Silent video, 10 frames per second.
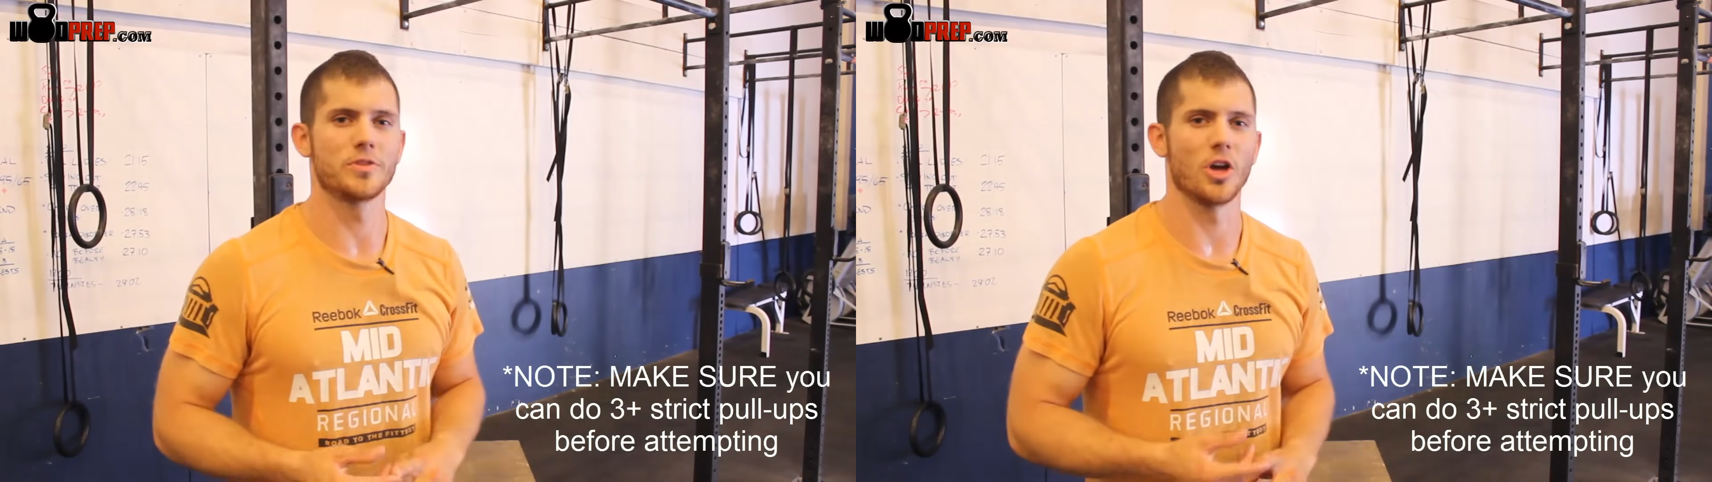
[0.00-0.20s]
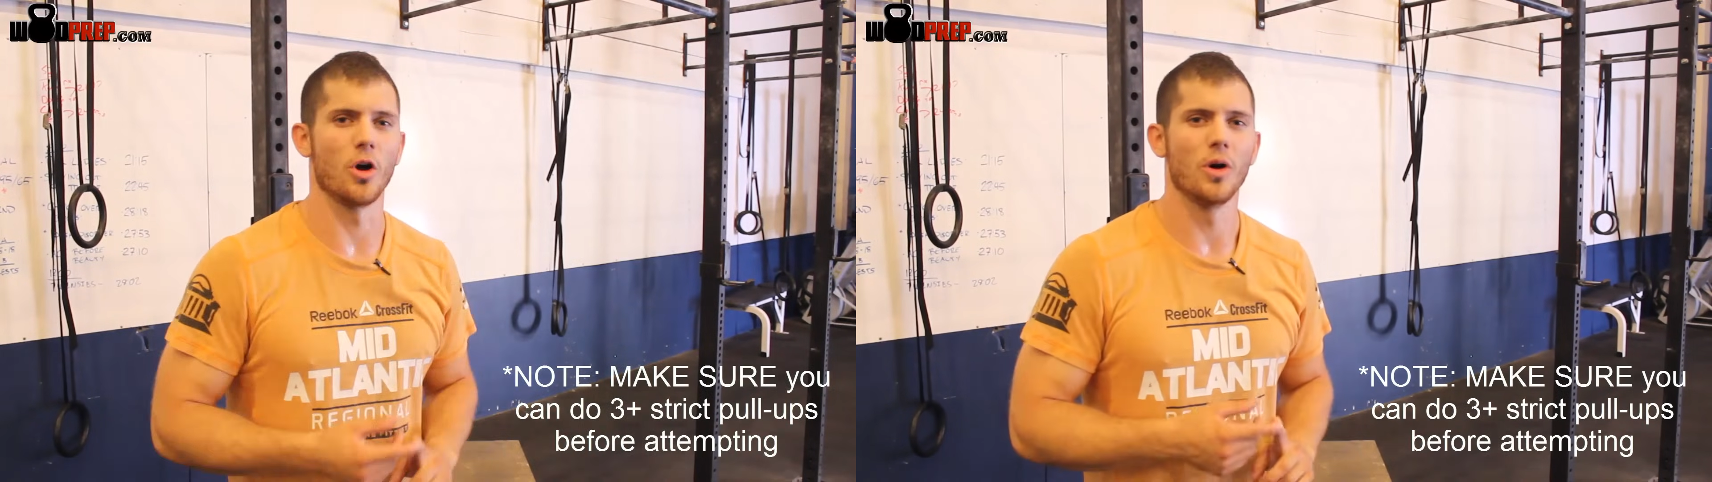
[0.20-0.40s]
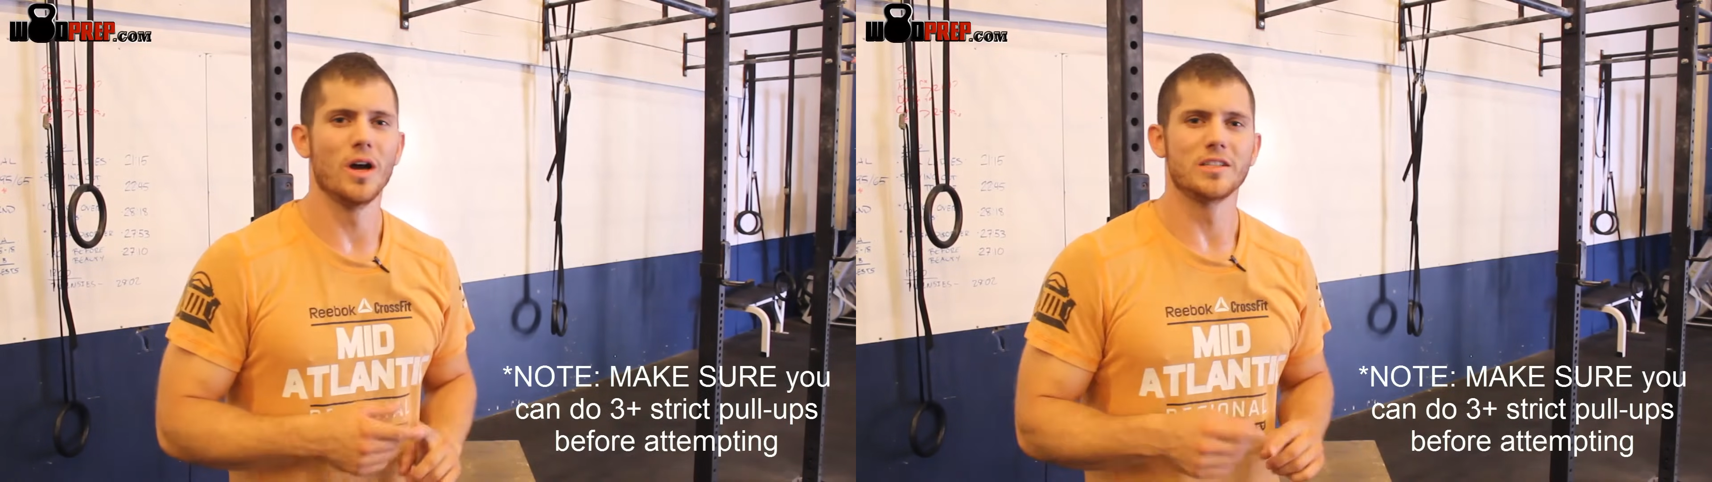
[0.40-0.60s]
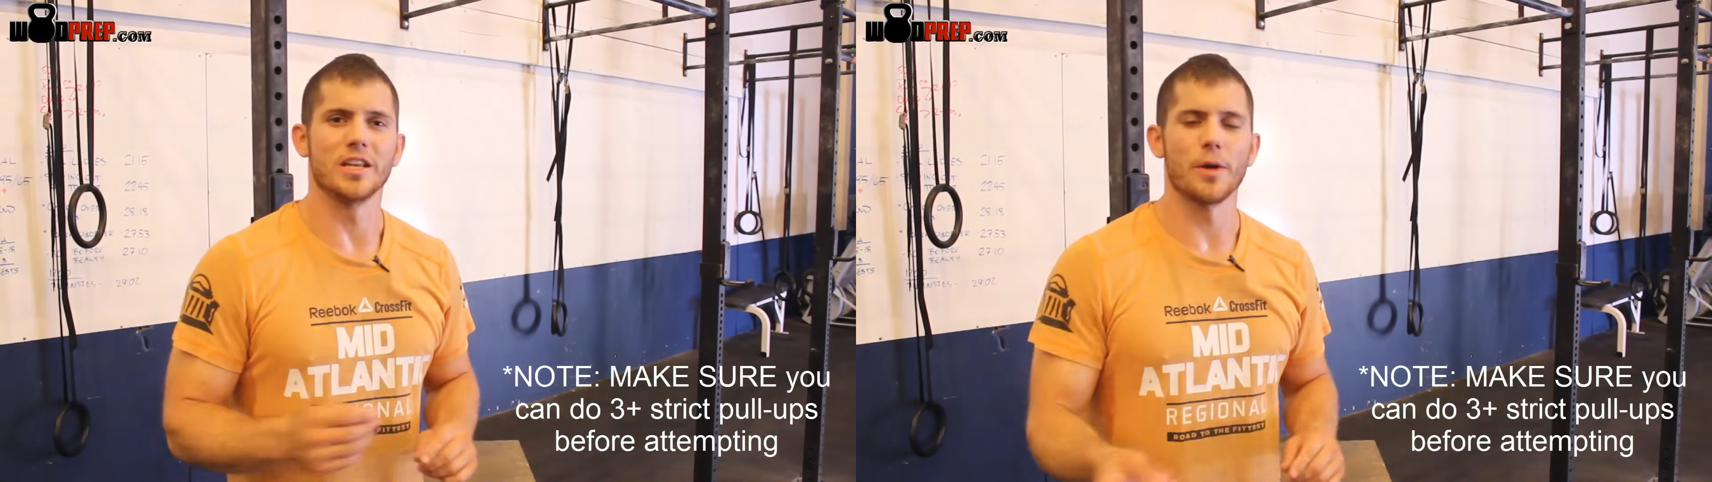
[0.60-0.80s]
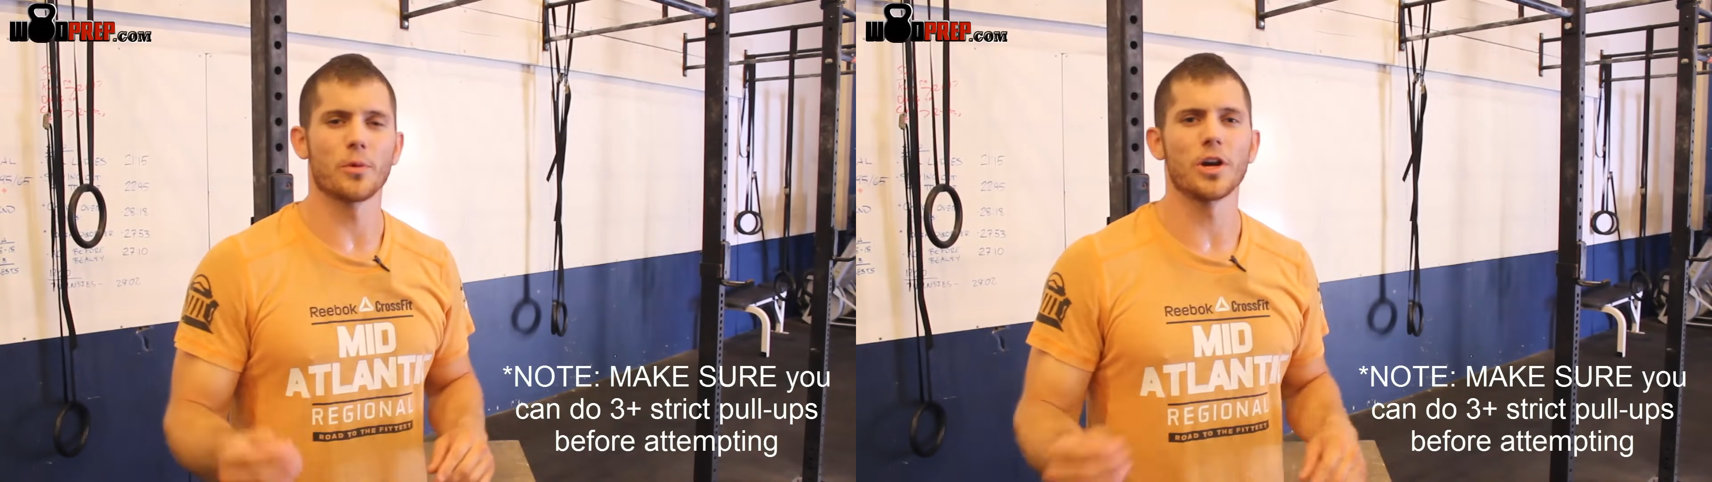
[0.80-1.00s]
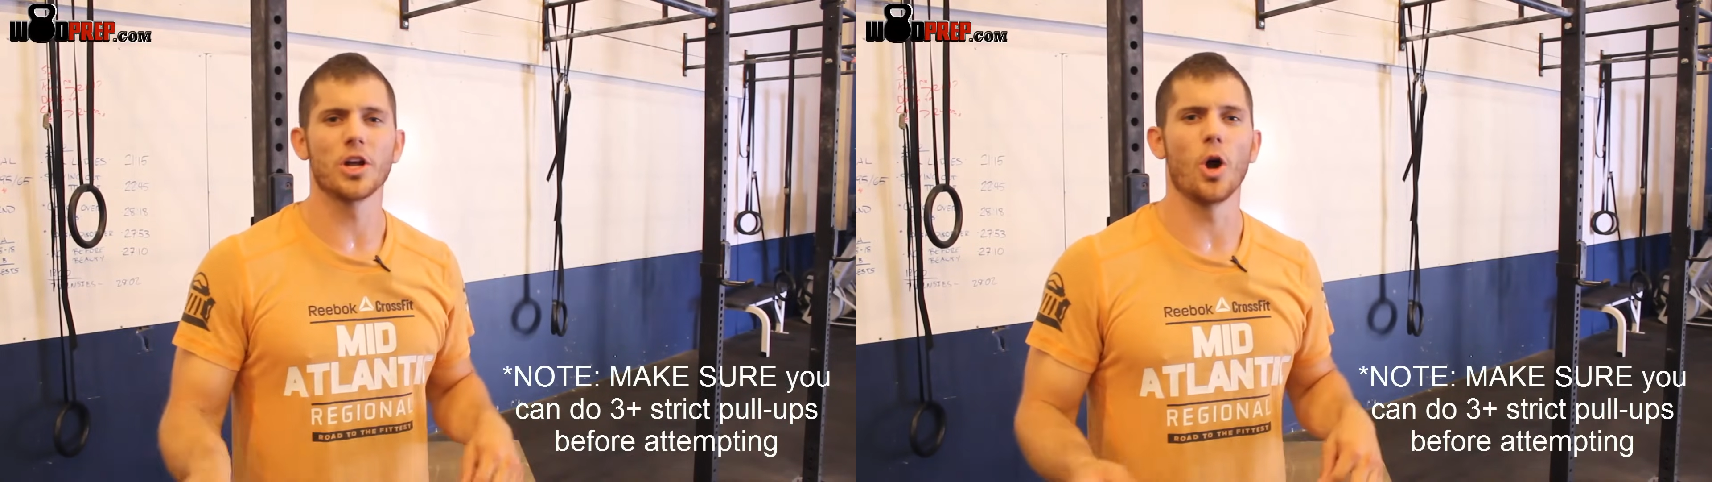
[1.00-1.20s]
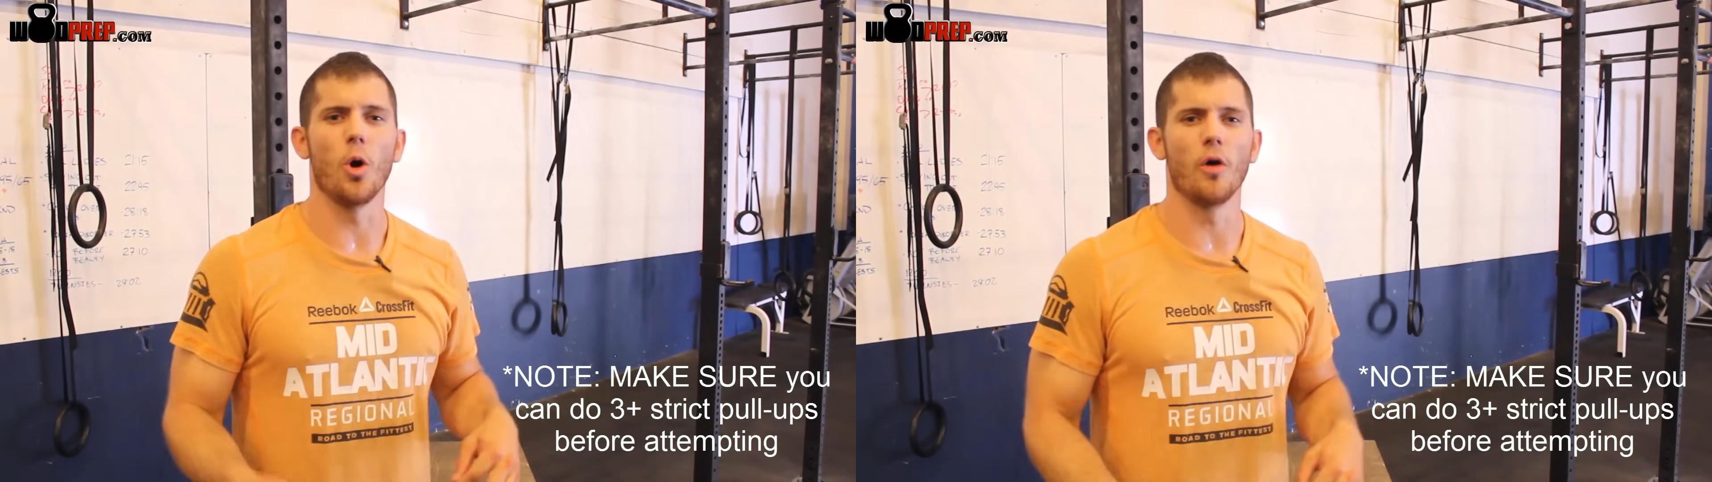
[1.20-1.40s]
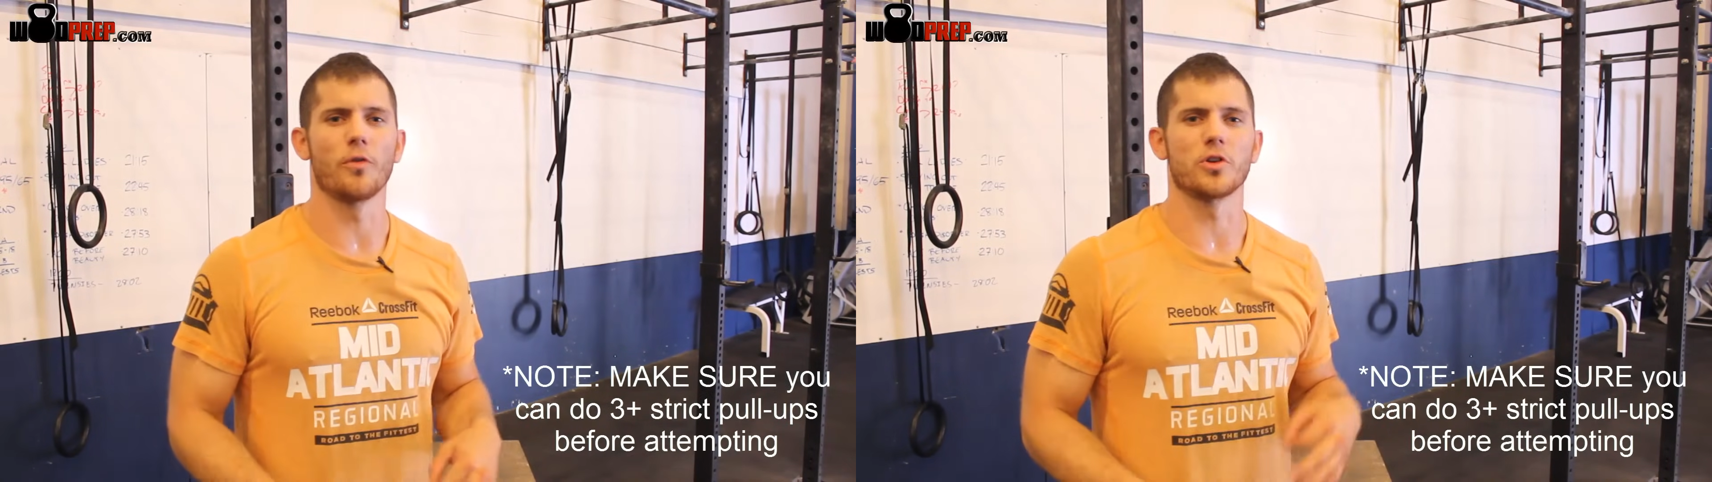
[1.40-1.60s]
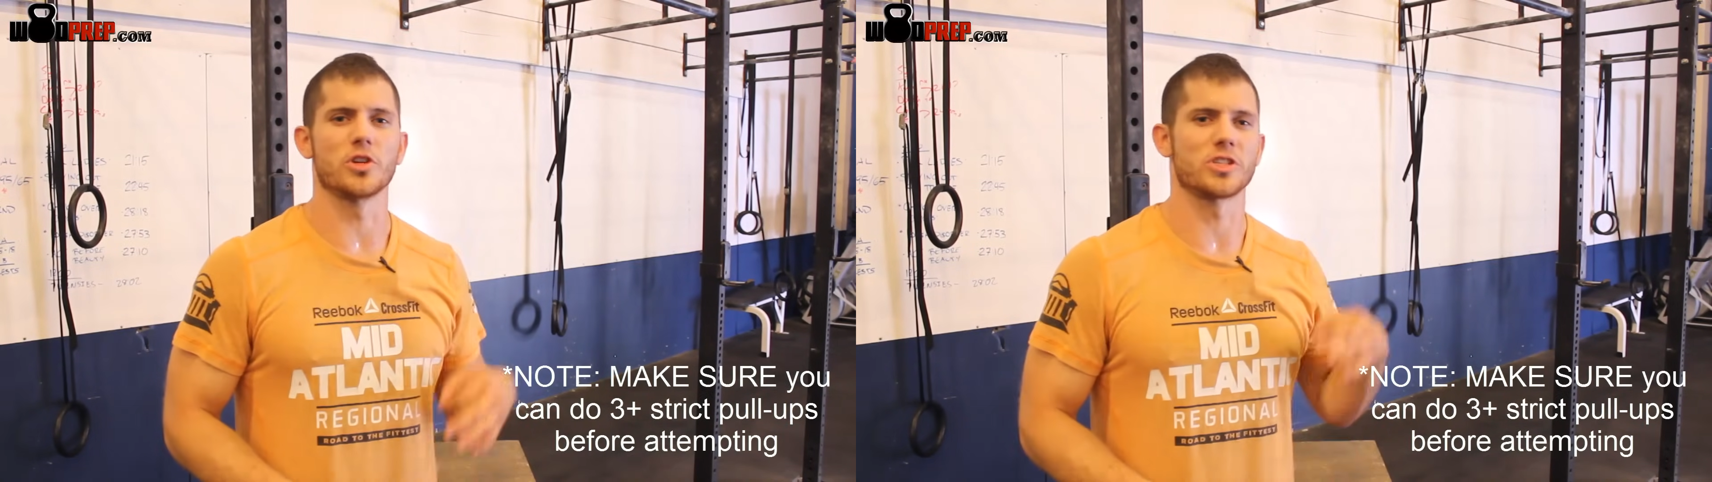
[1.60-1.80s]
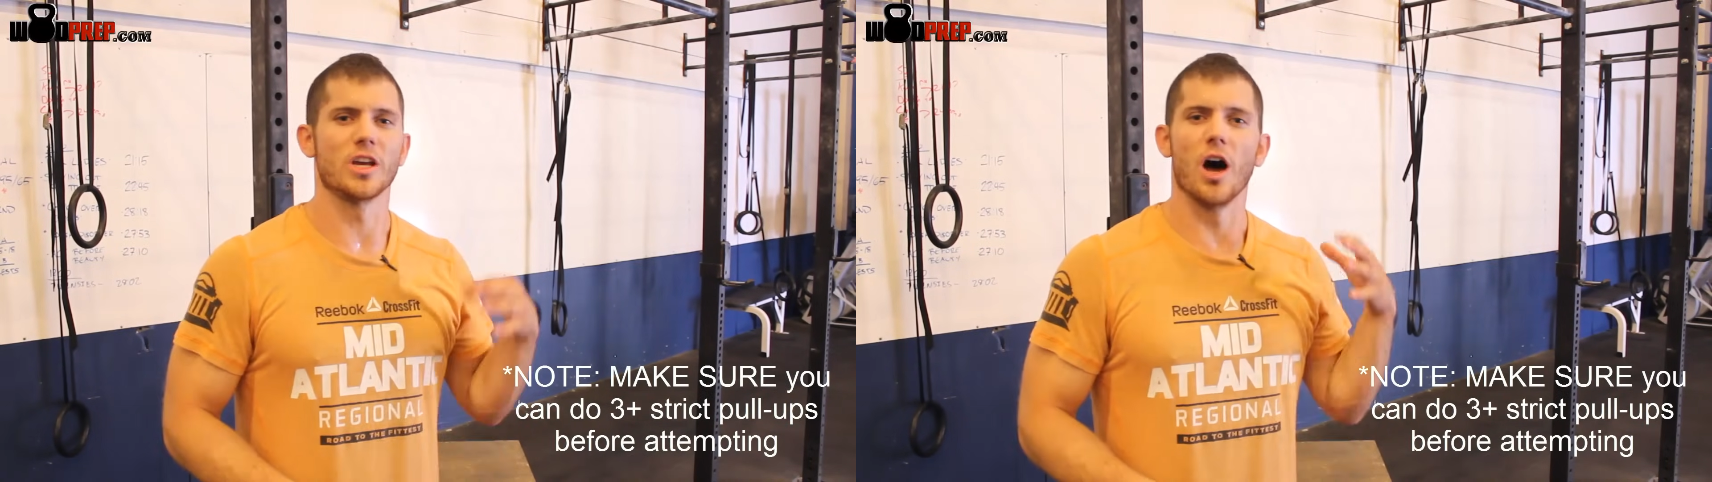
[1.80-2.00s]
So today we're going to go over
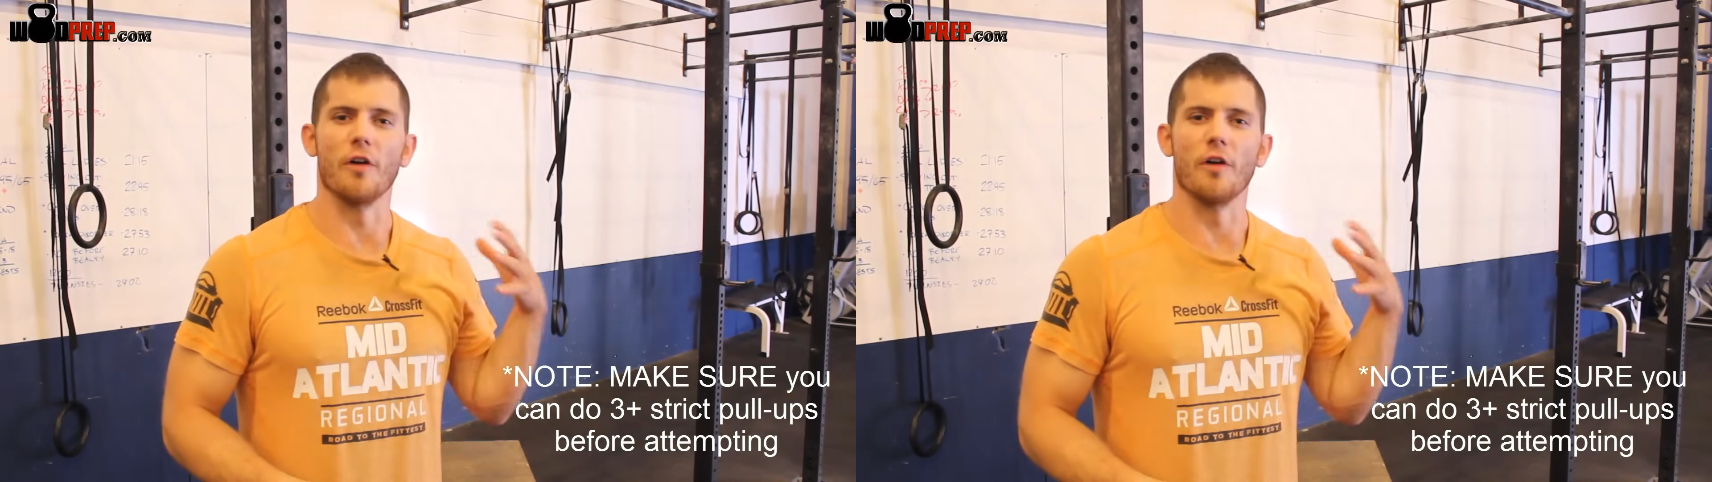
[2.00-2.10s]
just